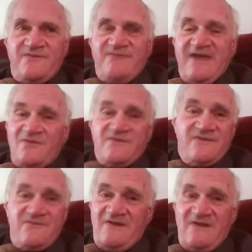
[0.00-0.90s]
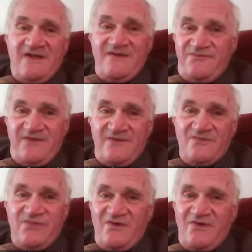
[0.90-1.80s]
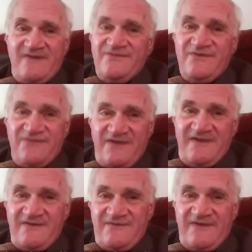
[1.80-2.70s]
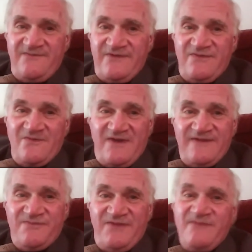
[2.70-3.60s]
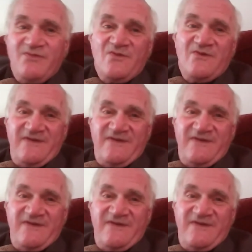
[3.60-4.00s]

battle with, with a lot of federal programs is, is having the right paperwork.